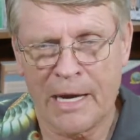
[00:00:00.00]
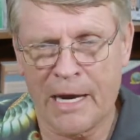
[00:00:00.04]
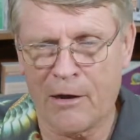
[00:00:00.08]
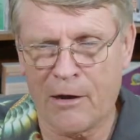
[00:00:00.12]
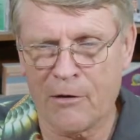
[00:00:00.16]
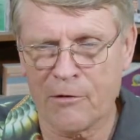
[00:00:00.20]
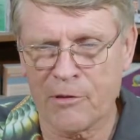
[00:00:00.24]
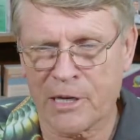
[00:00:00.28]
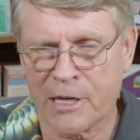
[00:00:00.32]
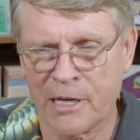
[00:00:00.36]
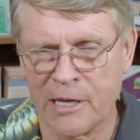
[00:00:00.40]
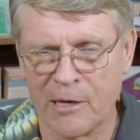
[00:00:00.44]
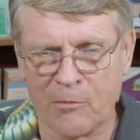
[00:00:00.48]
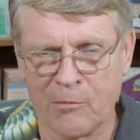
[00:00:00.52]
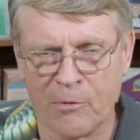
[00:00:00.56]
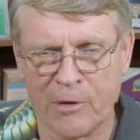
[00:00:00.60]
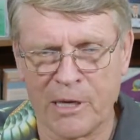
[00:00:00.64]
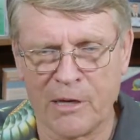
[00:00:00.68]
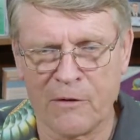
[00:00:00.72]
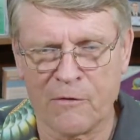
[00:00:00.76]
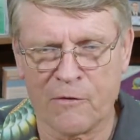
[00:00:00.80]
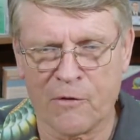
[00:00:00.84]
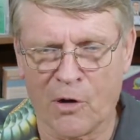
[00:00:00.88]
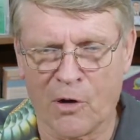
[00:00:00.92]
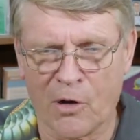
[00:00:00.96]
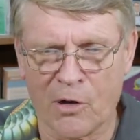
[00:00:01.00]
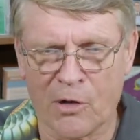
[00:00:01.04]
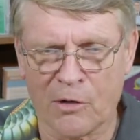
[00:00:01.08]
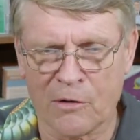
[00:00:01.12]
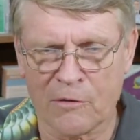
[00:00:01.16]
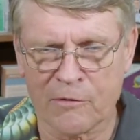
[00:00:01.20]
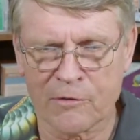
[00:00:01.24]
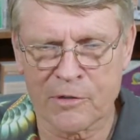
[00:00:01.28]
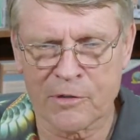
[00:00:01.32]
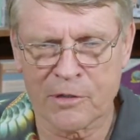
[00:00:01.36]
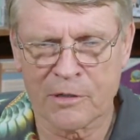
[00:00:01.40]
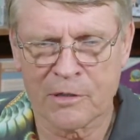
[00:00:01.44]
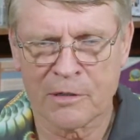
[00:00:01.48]
How the kiwi
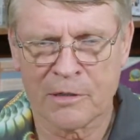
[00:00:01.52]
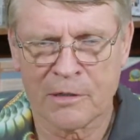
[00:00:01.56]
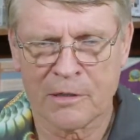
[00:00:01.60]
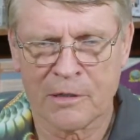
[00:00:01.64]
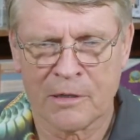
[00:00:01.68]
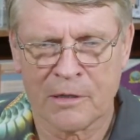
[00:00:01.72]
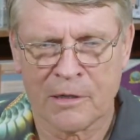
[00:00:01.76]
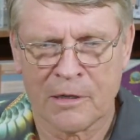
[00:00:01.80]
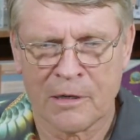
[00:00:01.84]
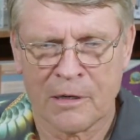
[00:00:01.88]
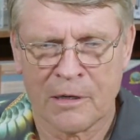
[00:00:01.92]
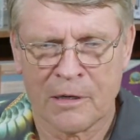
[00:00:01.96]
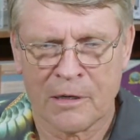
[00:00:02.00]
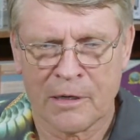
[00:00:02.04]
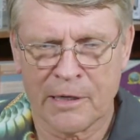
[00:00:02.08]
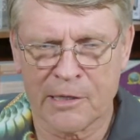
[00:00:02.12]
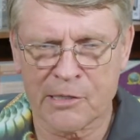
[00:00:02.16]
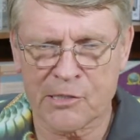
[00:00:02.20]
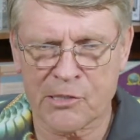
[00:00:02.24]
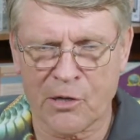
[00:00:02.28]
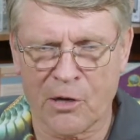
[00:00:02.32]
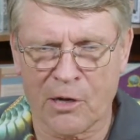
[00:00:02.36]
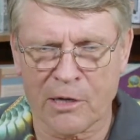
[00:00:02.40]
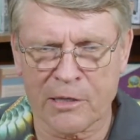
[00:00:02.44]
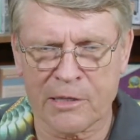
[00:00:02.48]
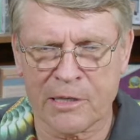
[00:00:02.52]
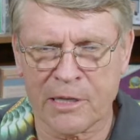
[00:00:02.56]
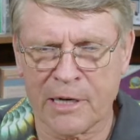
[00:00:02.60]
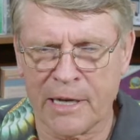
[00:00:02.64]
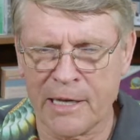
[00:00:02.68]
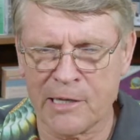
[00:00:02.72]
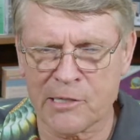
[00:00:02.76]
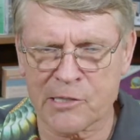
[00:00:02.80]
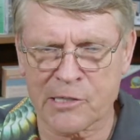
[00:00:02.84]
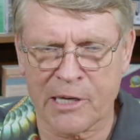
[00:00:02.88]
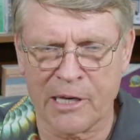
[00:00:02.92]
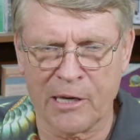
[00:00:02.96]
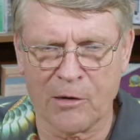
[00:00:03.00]
evolved. It's thought
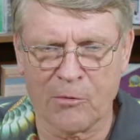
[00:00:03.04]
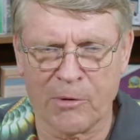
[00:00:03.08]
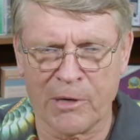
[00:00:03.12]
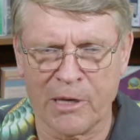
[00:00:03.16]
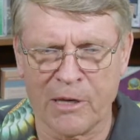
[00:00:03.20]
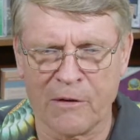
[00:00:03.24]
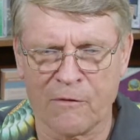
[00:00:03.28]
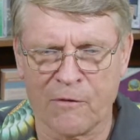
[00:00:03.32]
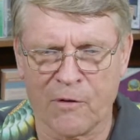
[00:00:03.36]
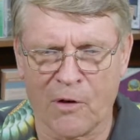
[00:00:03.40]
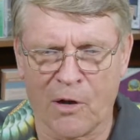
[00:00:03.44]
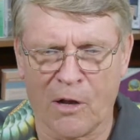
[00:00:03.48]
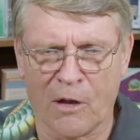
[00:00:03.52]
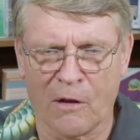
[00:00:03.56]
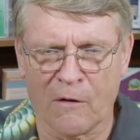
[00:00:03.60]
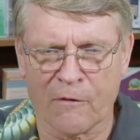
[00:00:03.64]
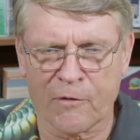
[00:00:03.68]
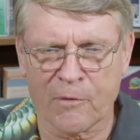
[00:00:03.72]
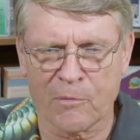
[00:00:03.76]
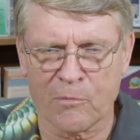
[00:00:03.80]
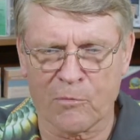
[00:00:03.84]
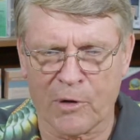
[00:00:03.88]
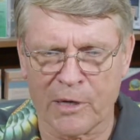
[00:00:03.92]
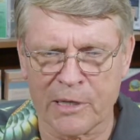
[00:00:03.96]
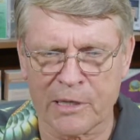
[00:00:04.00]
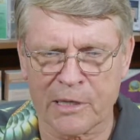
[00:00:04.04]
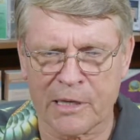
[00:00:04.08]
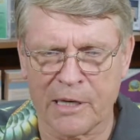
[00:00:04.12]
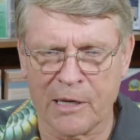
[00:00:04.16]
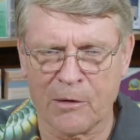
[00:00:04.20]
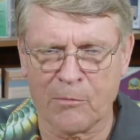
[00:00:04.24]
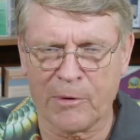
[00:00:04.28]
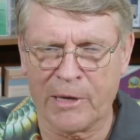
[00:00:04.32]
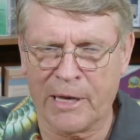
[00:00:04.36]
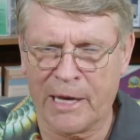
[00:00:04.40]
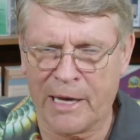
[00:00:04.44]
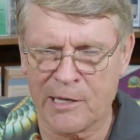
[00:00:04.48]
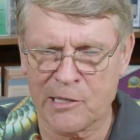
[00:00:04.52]
today's kiwi evolved from one
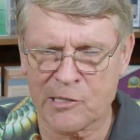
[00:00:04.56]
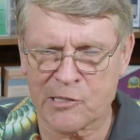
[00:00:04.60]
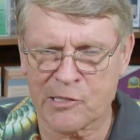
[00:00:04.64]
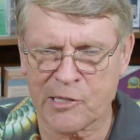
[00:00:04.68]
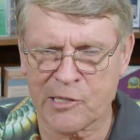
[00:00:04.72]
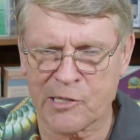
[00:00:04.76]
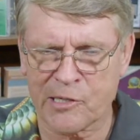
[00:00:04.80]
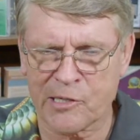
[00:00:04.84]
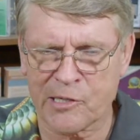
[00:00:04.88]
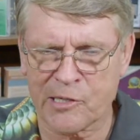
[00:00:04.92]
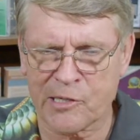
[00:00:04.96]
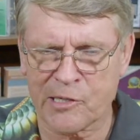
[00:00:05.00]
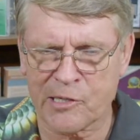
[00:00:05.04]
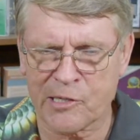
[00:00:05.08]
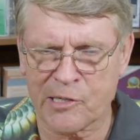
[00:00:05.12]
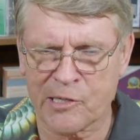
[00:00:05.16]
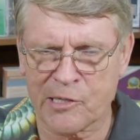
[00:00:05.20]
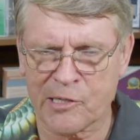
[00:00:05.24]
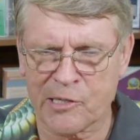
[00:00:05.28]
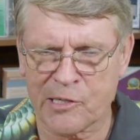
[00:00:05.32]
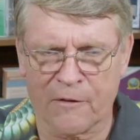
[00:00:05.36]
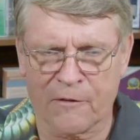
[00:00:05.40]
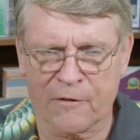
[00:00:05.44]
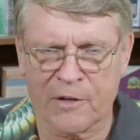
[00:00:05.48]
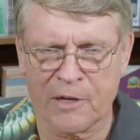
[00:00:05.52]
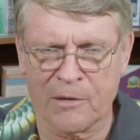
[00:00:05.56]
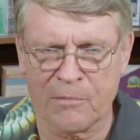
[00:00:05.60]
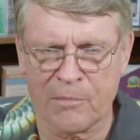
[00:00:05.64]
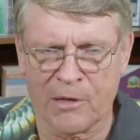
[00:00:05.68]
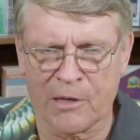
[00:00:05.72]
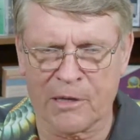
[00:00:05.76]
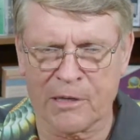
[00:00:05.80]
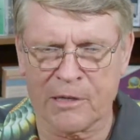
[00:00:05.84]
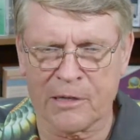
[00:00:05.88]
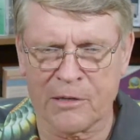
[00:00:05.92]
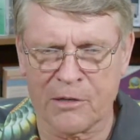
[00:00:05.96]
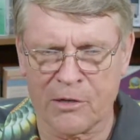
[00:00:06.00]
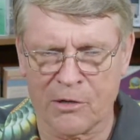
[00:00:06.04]
kiwi ancestor that lived 50
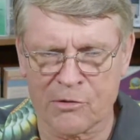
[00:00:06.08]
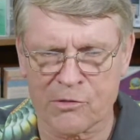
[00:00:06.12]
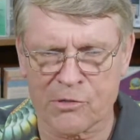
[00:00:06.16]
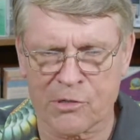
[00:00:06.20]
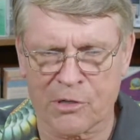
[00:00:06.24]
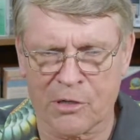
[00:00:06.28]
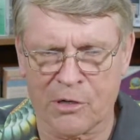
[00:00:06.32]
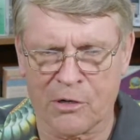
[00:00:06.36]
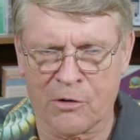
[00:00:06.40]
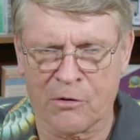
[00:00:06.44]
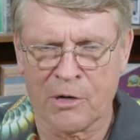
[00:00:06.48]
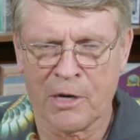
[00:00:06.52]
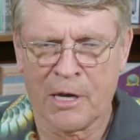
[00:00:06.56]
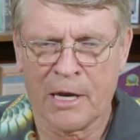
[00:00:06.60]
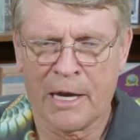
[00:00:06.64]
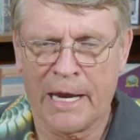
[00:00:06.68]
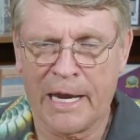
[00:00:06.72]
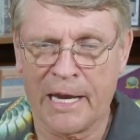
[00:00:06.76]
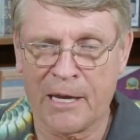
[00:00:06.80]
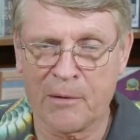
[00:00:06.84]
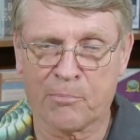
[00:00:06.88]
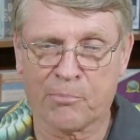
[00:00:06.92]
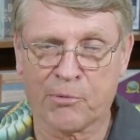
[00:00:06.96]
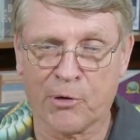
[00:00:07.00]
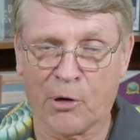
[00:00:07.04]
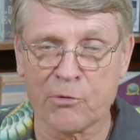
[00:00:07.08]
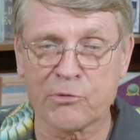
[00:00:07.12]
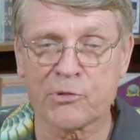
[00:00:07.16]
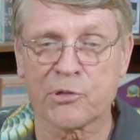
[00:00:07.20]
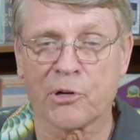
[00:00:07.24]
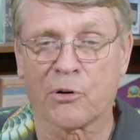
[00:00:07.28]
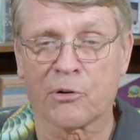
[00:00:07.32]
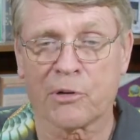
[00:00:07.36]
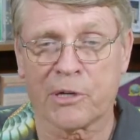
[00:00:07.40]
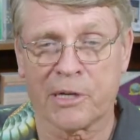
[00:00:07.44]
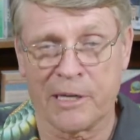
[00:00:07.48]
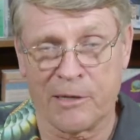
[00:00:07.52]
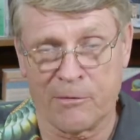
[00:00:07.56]
million years ago, a
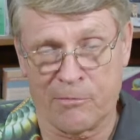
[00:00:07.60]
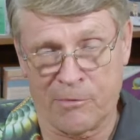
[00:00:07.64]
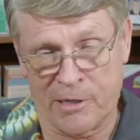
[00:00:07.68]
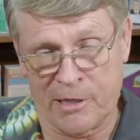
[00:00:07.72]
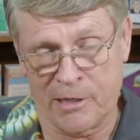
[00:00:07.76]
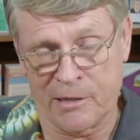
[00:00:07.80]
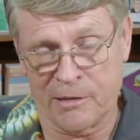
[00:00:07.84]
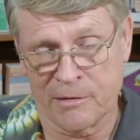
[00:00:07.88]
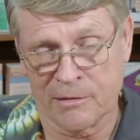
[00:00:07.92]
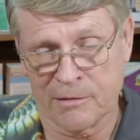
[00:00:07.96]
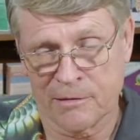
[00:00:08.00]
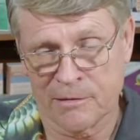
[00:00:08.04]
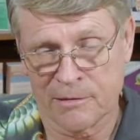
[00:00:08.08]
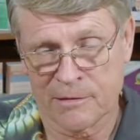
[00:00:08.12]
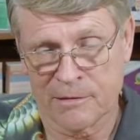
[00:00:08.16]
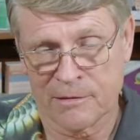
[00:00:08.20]
proto-kiwi.